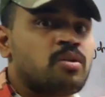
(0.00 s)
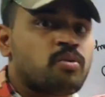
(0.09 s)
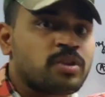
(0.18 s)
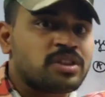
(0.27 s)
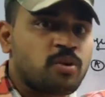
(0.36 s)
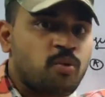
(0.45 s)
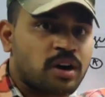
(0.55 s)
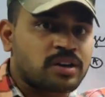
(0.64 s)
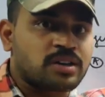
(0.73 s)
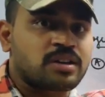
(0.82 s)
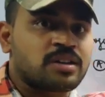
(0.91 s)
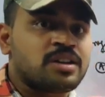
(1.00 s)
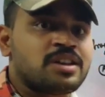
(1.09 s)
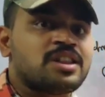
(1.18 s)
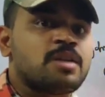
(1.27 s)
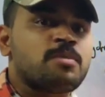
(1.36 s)
with the
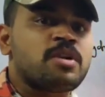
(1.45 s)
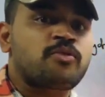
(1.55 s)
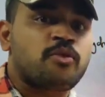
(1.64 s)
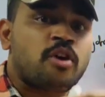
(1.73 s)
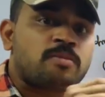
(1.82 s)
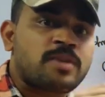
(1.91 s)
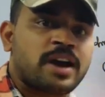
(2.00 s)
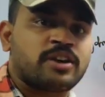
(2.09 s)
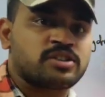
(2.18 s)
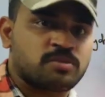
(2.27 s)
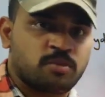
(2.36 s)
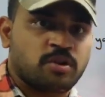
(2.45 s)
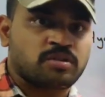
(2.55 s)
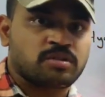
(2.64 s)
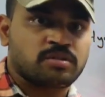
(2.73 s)
water they may form hydrogen bond.